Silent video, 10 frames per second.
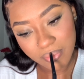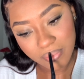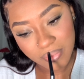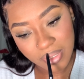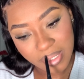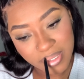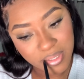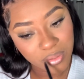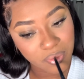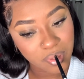but I just
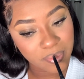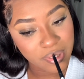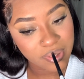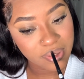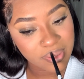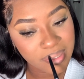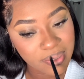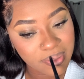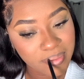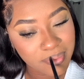do it with the pencil to add
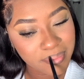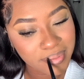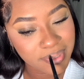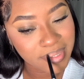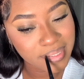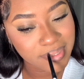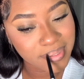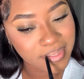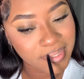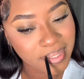a little more. I just
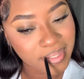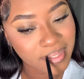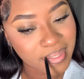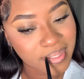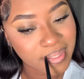drag it